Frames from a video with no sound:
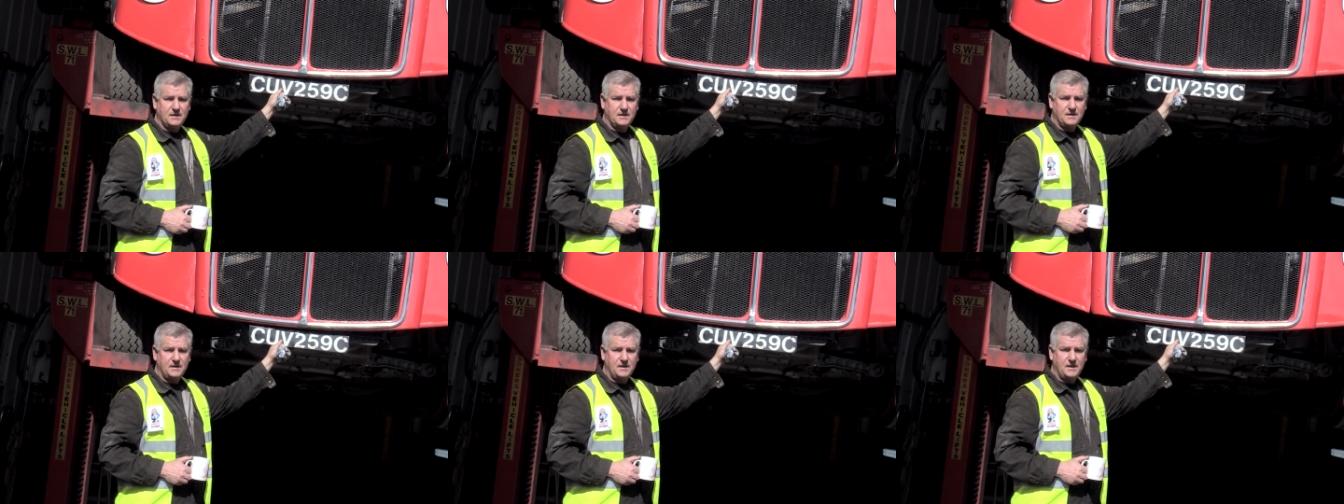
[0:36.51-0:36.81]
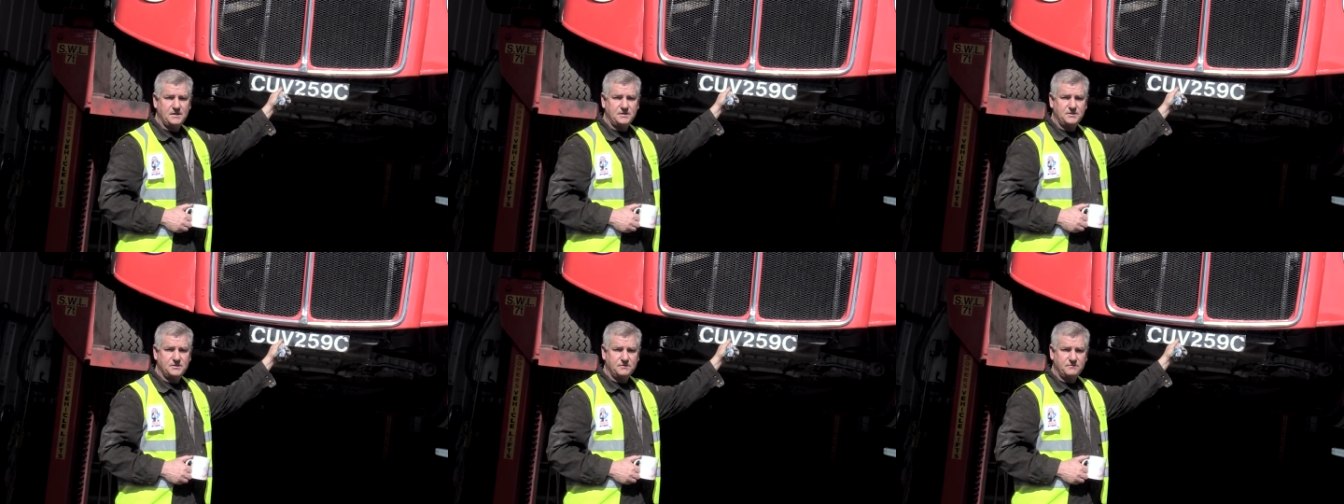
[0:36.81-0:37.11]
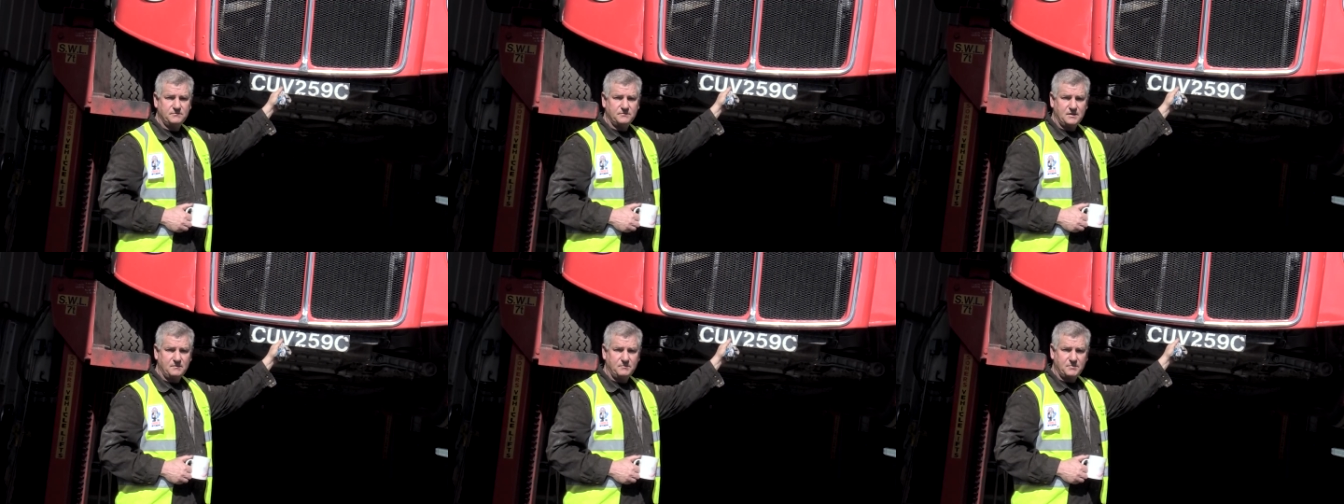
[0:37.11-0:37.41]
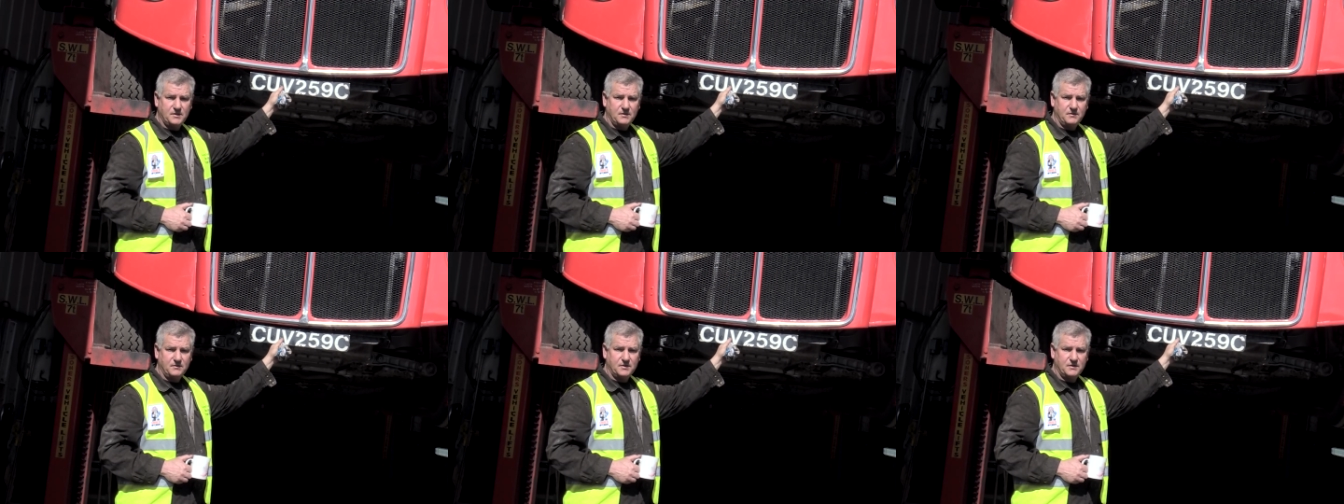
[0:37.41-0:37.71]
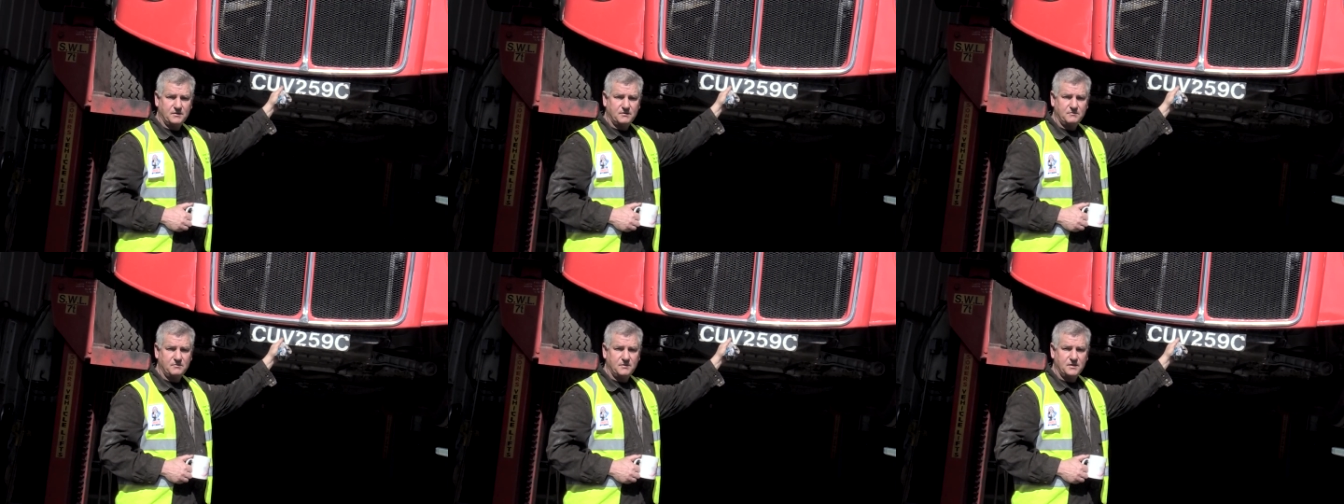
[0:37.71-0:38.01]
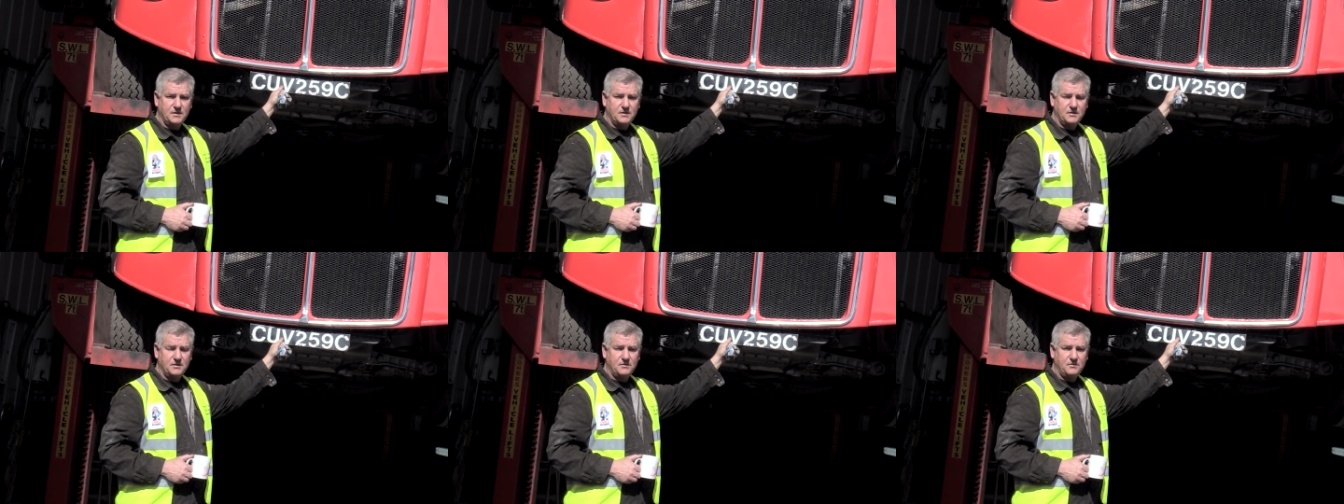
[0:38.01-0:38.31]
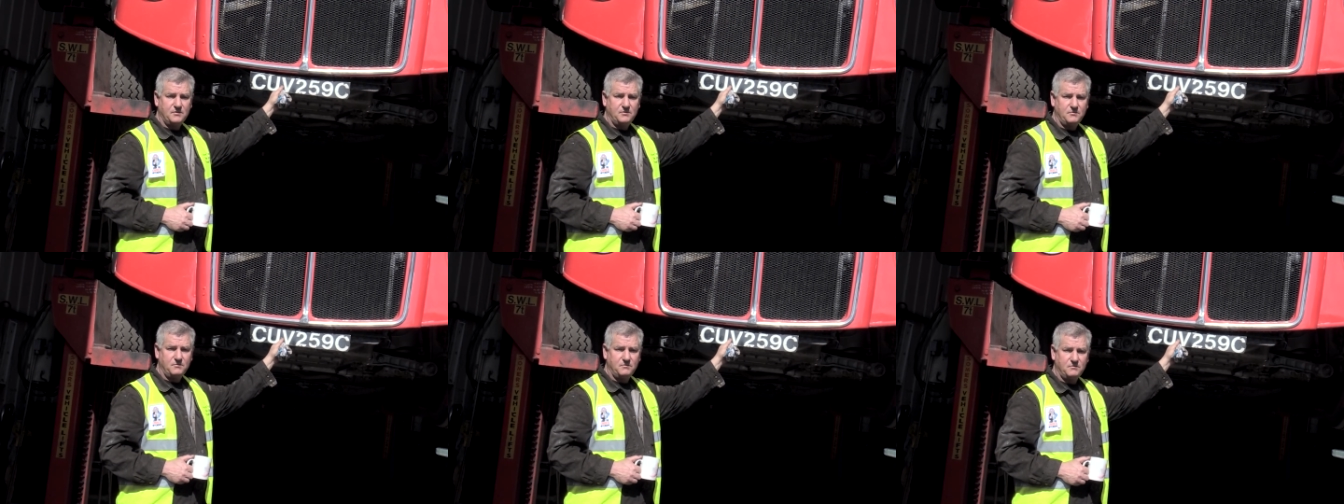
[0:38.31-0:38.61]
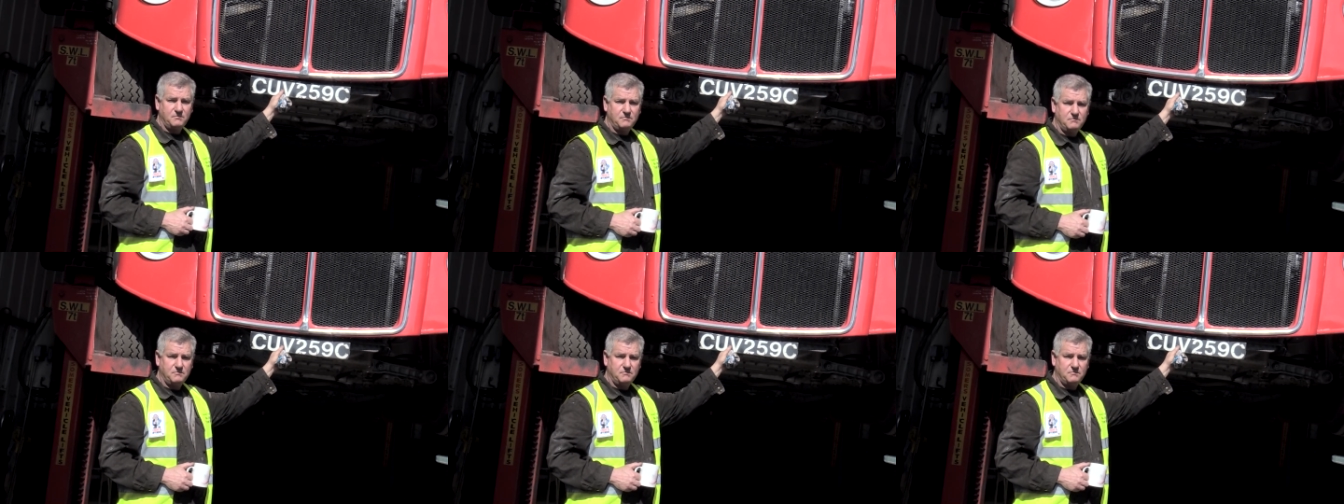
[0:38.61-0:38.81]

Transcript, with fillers: an engine rebuilder who